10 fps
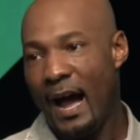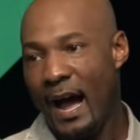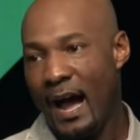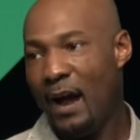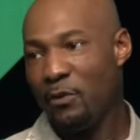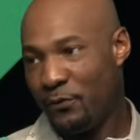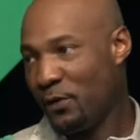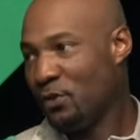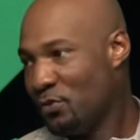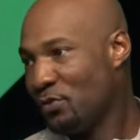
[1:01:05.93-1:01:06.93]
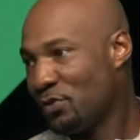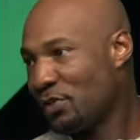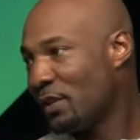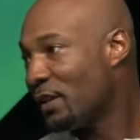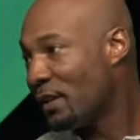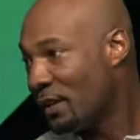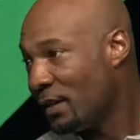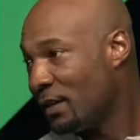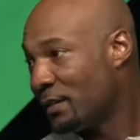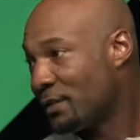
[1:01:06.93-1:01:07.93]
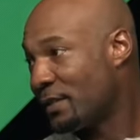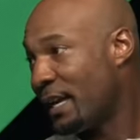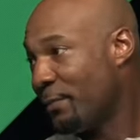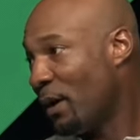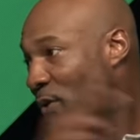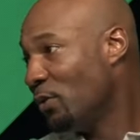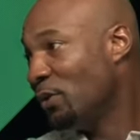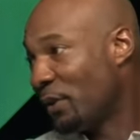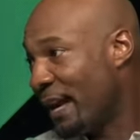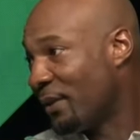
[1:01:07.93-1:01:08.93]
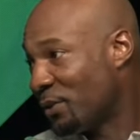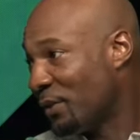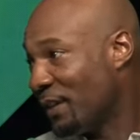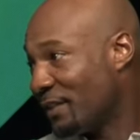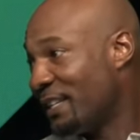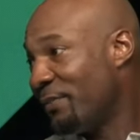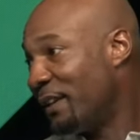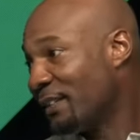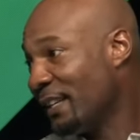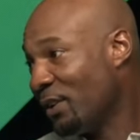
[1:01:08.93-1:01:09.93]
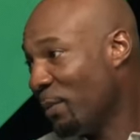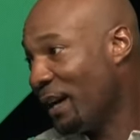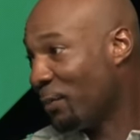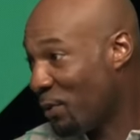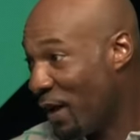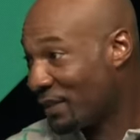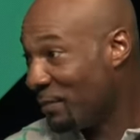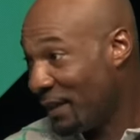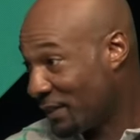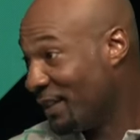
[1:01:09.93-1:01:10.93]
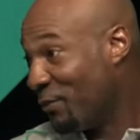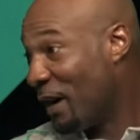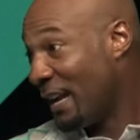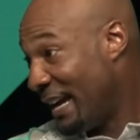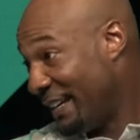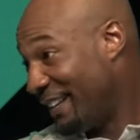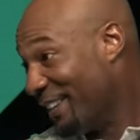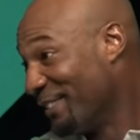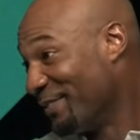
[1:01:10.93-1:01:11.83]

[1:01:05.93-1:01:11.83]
I refuse to take my Hulu account to another TV because ain't nobody gonna be watching my stuff while I ain't there.